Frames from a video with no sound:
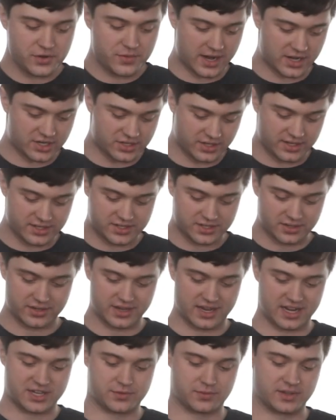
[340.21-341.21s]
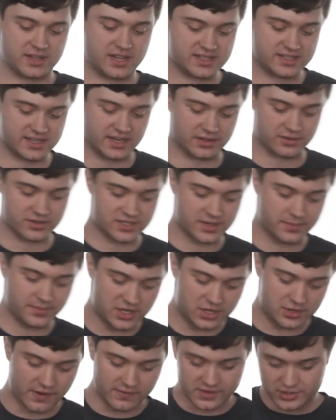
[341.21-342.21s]
you actually install the actual heatsink, there's
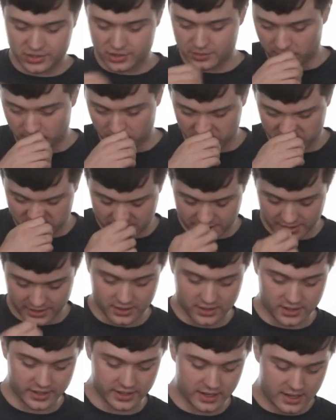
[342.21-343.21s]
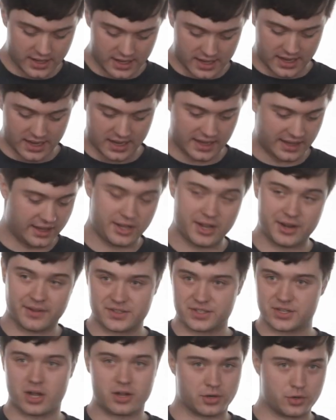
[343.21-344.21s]
something you have to do before you stick it on. A lot of
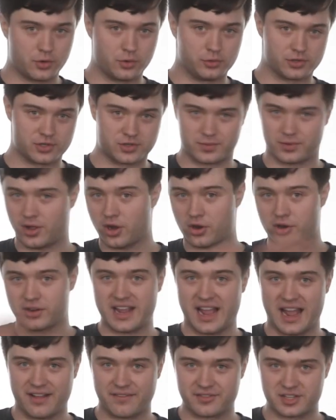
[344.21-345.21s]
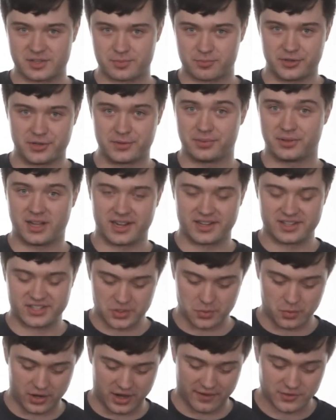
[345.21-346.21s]
stock coolers will already have this pre-applied, so
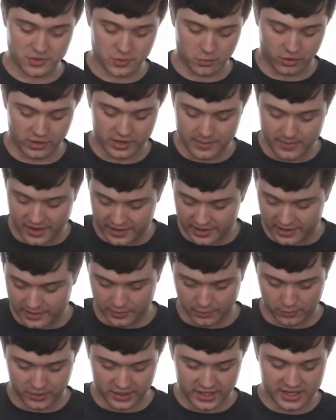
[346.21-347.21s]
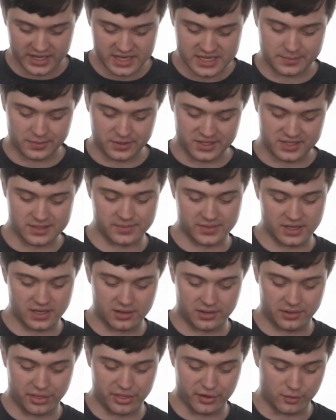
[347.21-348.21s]
you won't have to worry about it. But we're going to need to put something
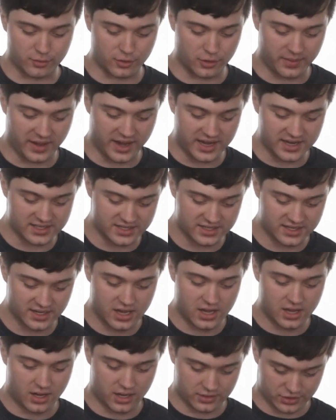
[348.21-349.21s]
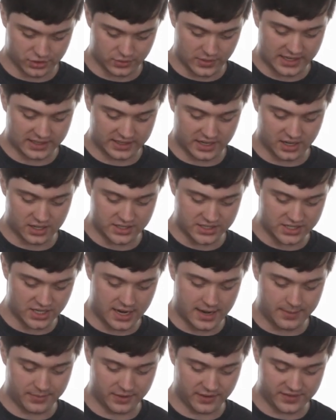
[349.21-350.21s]
called thermal paste directly on
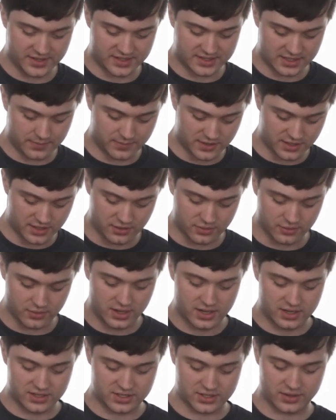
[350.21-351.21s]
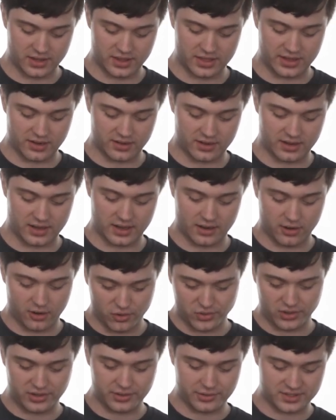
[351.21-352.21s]
top of the CPU so that
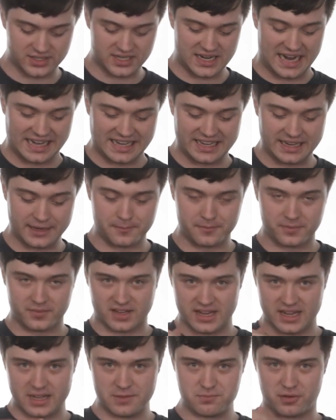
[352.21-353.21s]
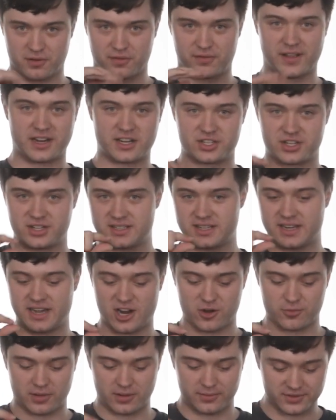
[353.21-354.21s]
all the little tiny imperfections and
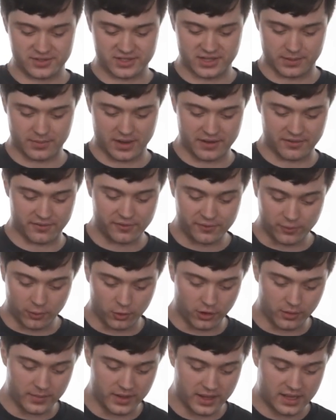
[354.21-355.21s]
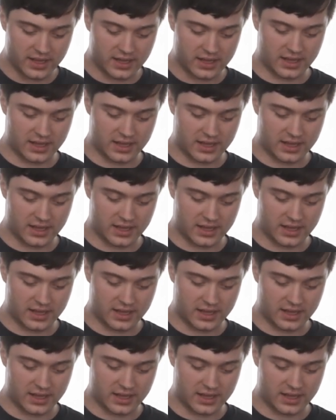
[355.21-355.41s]
air bubbles that might form